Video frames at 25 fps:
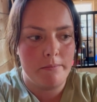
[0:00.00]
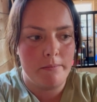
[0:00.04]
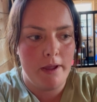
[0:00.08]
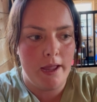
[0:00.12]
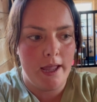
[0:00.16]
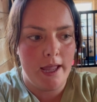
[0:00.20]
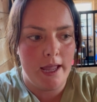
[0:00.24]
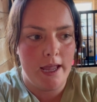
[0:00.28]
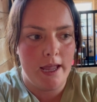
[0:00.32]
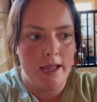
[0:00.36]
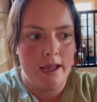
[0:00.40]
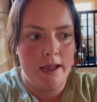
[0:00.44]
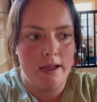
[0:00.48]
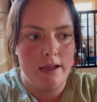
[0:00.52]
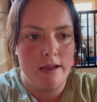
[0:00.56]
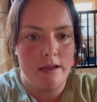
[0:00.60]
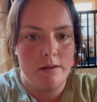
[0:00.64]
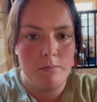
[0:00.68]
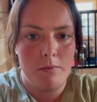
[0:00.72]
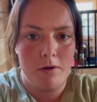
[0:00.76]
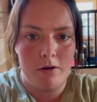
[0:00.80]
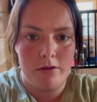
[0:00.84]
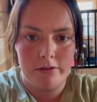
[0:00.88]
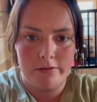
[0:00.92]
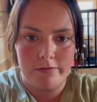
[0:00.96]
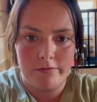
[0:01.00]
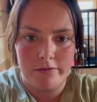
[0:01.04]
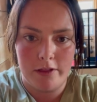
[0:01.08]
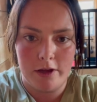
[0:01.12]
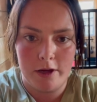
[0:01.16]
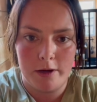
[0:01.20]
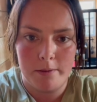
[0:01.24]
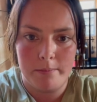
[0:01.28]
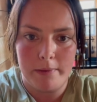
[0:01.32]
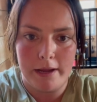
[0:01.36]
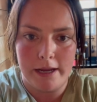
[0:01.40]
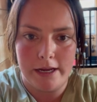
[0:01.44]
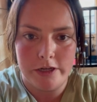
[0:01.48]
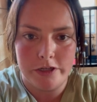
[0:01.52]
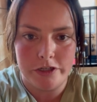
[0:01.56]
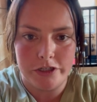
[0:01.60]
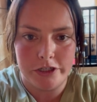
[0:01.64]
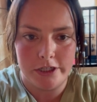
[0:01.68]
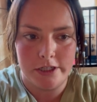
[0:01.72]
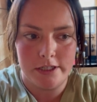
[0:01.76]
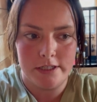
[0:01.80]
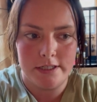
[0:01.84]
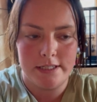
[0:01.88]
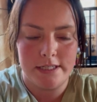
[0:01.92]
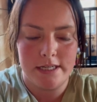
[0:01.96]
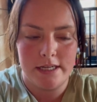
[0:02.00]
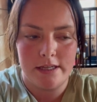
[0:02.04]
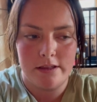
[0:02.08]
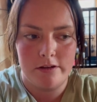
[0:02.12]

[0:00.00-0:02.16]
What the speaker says: hay in both of their mangers in